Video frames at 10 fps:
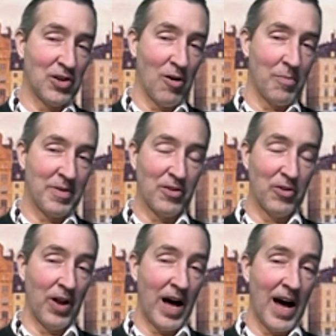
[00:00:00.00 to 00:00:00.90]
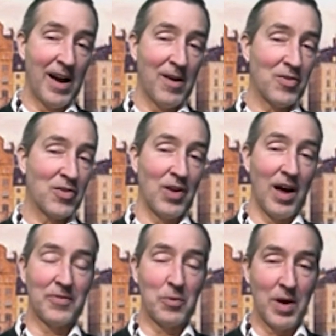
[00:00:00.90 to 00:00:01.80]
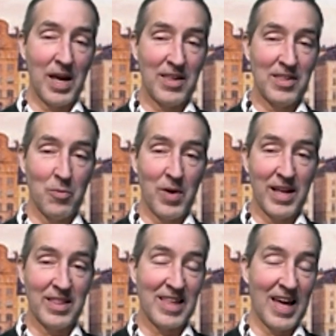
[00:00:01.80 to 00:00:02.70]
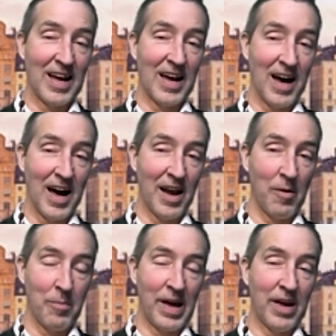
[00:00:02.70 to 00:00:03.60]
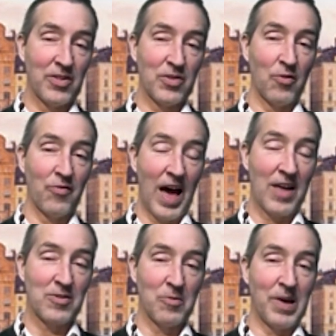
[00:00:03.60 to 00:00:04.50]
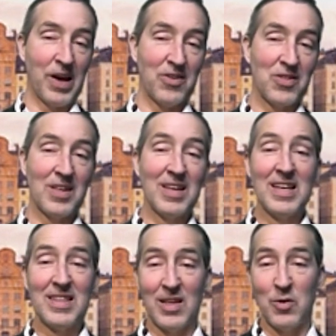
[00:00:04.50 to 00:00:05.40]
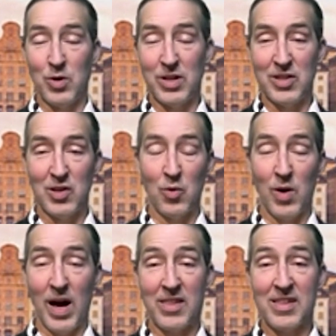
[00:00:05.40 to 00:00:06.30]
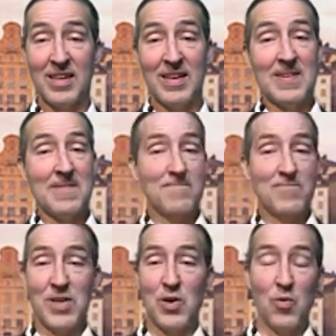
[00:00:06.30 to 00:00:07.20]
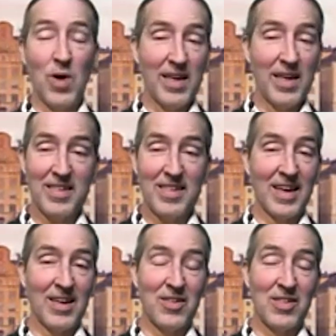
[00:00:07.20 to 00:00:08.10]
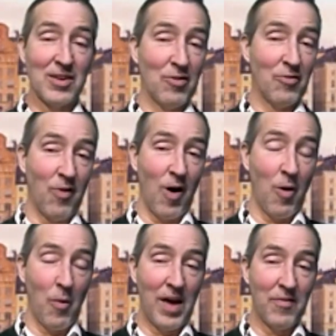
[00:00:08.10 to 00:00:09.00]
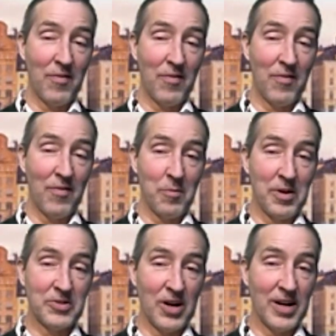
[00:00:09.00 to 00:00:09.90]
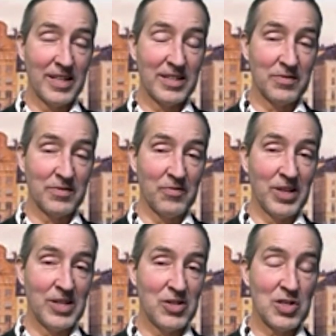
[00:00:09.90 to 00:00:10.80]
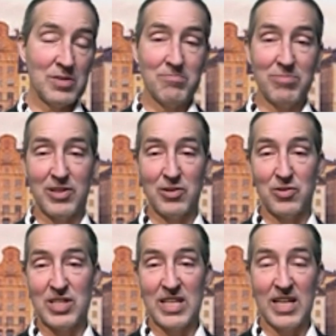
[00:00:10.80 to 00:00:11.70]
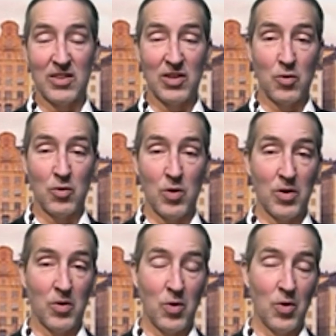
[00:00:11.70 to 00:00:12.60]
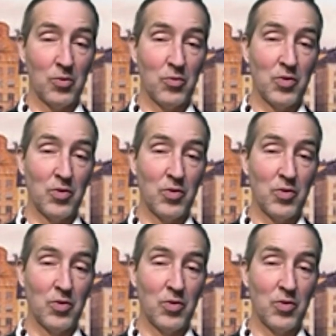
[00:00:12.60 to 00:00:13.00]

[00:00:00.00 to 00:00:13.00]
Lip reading: Europe is a little higher, so you have to raise the rates at a higher pace or faster pace than you would in the US. The US is still far away from their targets of inflation, but they're seeing the quote unquote